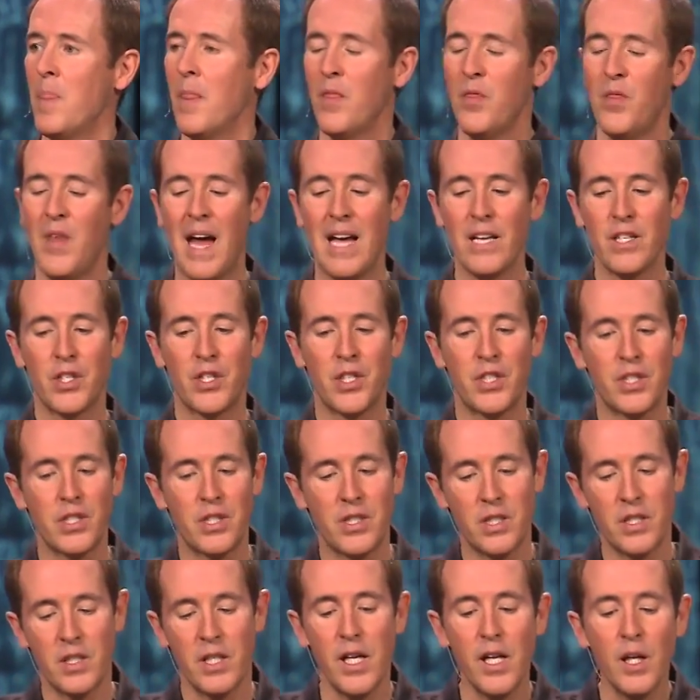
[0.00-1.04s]
That
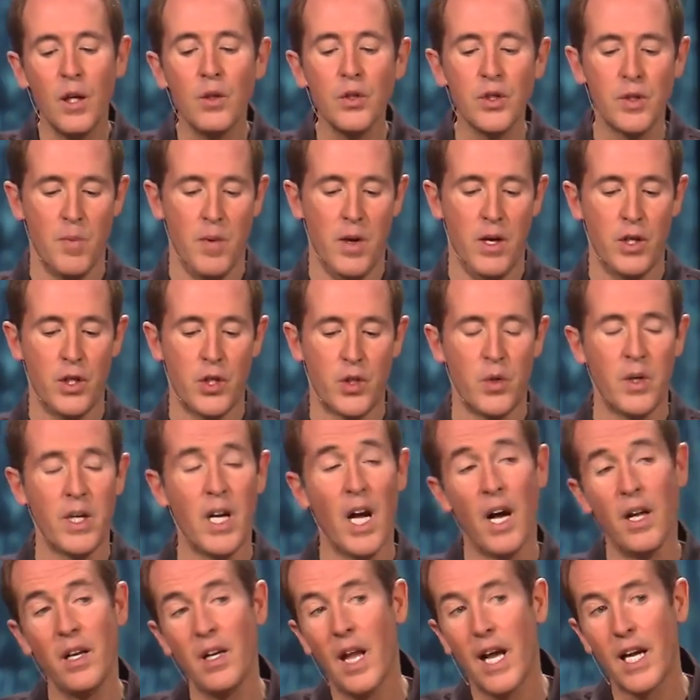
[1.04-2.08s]
singles ministry,
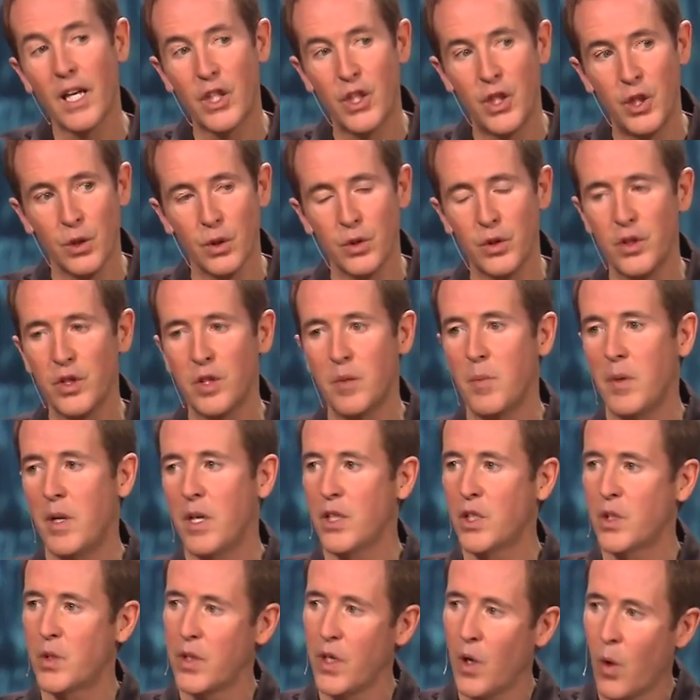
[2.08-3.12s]
unlike children's
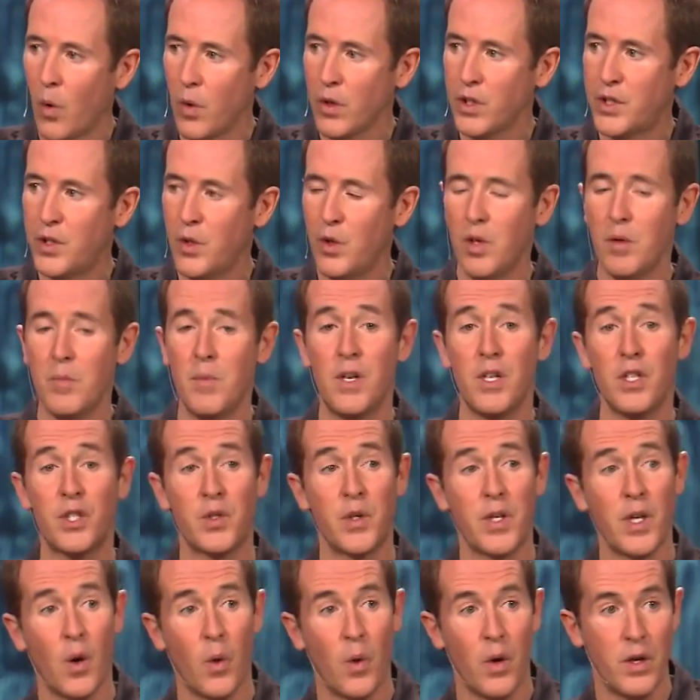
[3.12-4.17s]
ministry or student
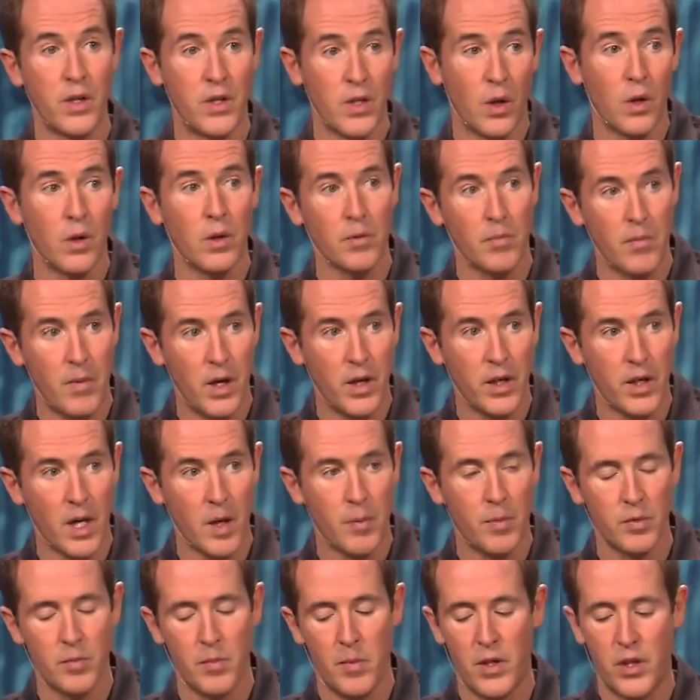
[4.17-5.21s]
ministry or adult married
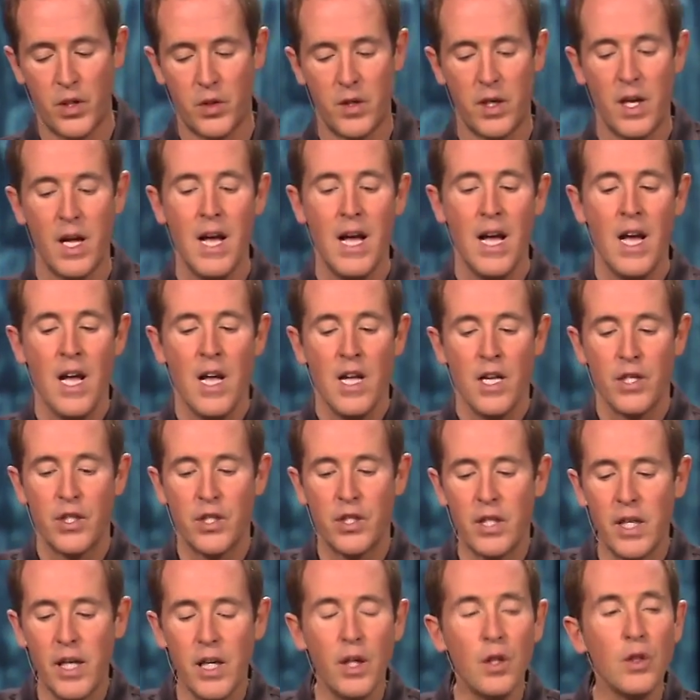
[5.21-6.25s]
couple ministry,
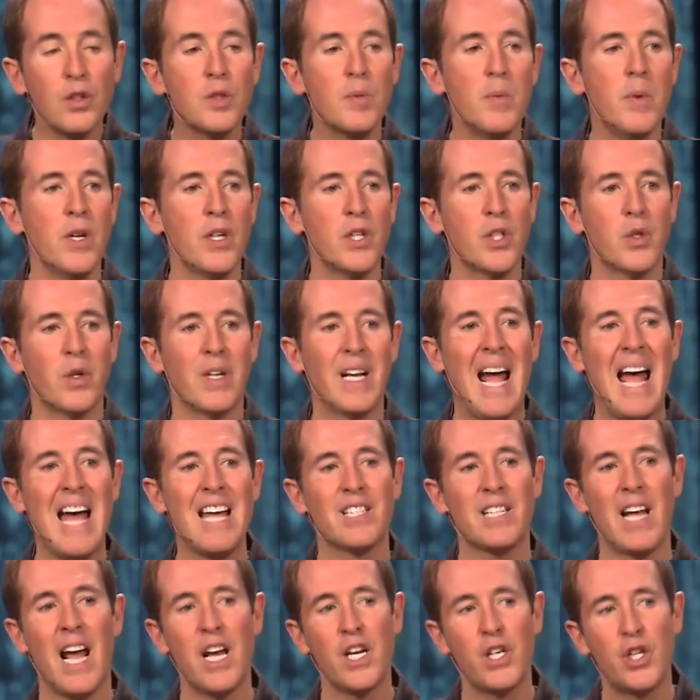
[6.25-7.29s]
singles ministry
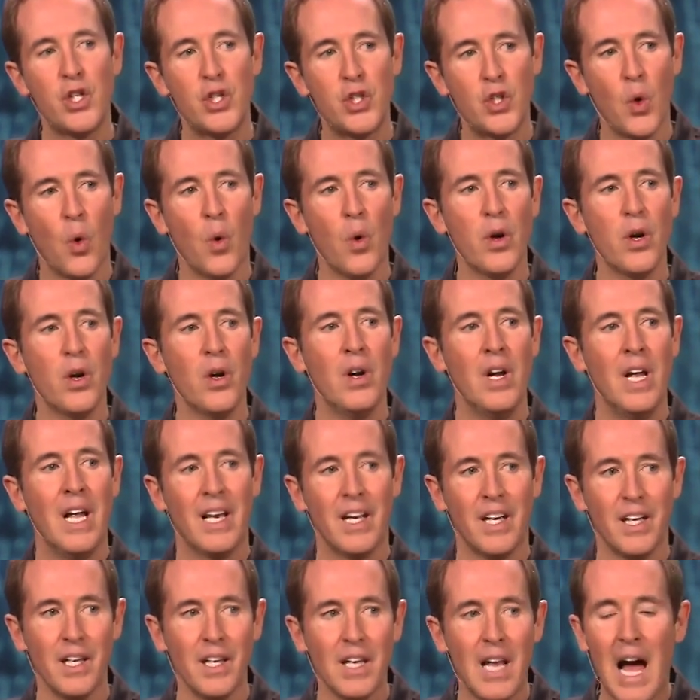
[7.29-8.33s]
has a shorter
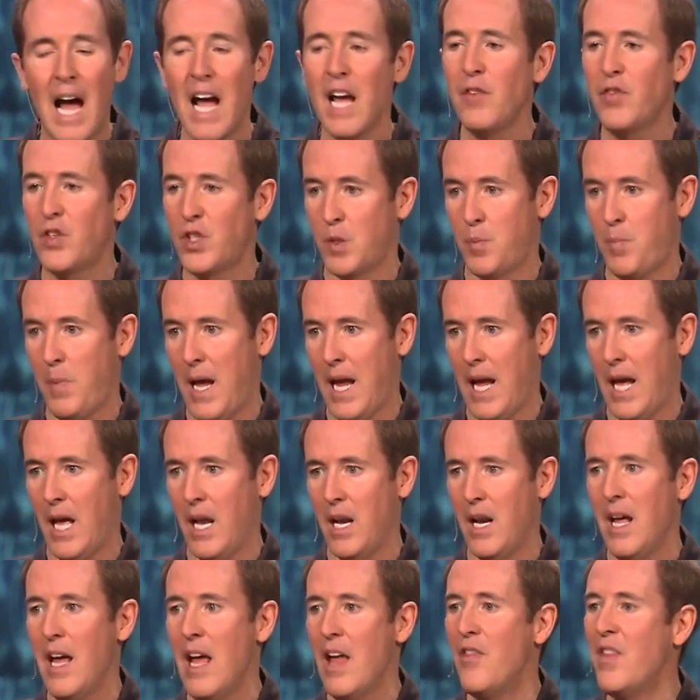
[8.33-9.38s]

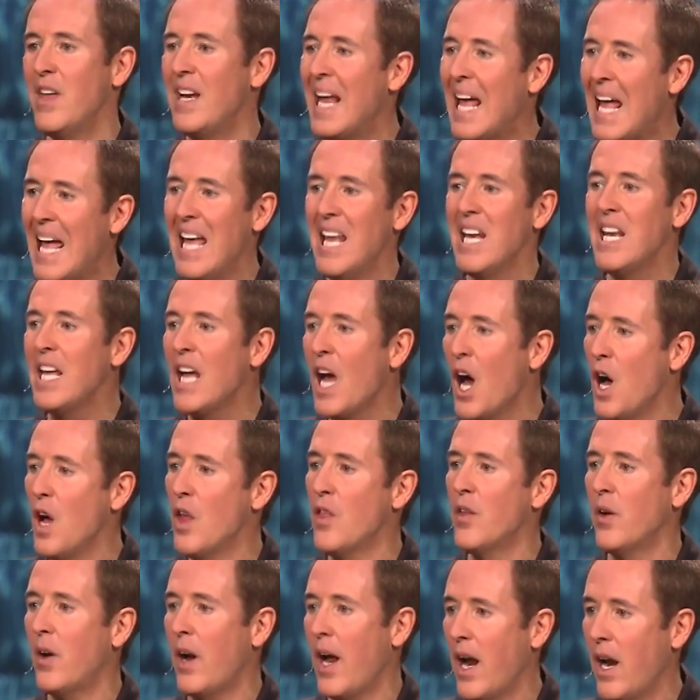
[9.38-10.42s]
lifespan than any
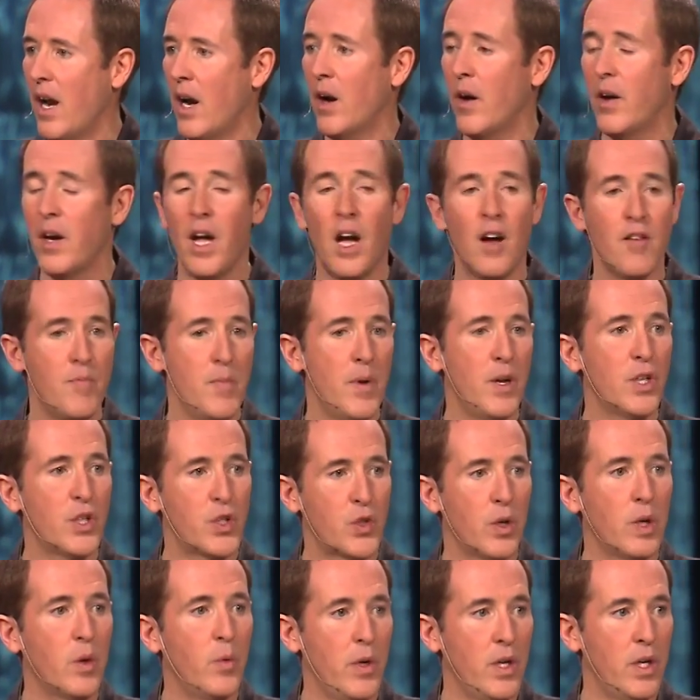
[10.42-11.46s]
other area of
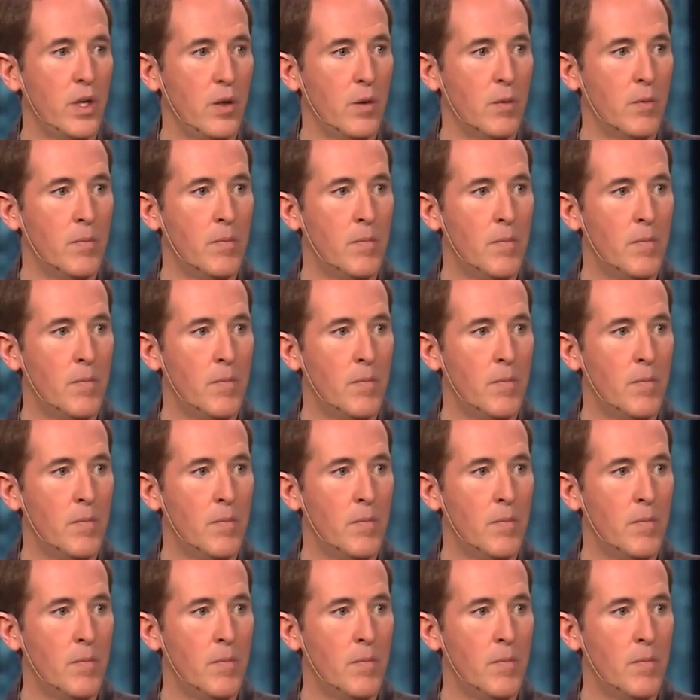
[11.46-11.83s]
ministry we do.